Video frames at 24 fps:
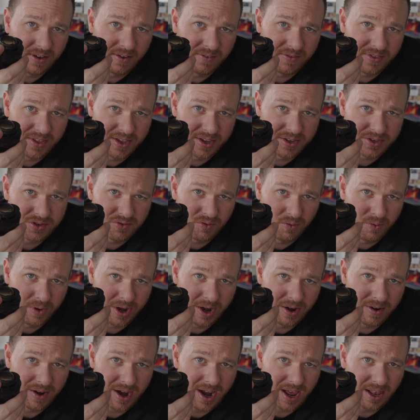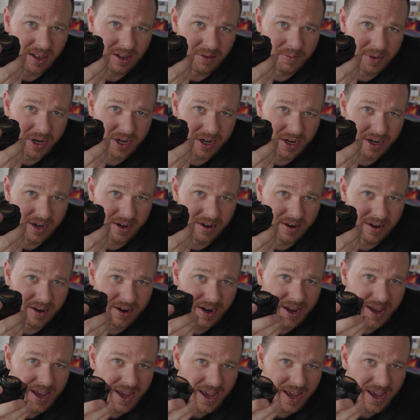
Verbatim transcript: of this rear element here.